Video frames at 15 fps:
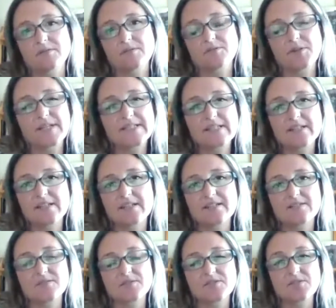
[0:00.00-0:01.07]

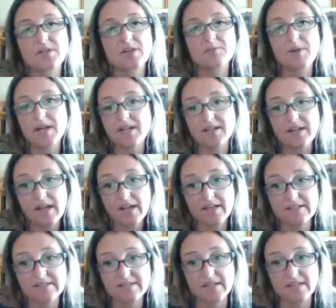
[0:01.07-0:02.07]
craziness, or do you get recognized?